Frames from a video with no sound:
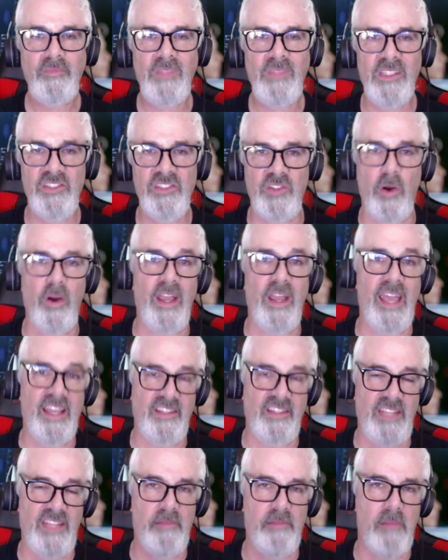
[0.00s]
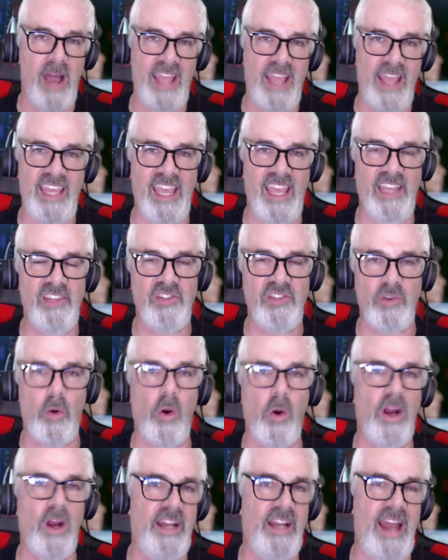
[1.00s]
So as in my case,
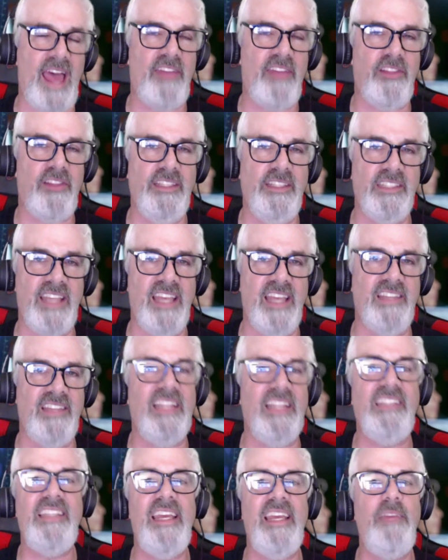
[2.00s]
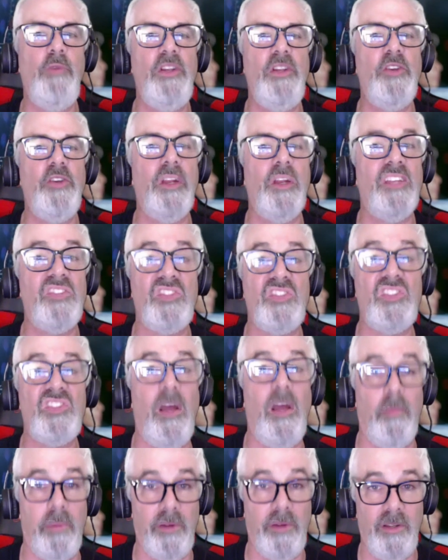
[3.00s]
or in an athlete's case, let's say when you're in a
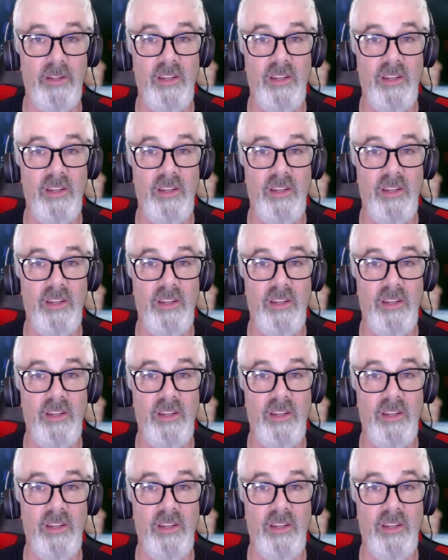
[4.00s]
slump,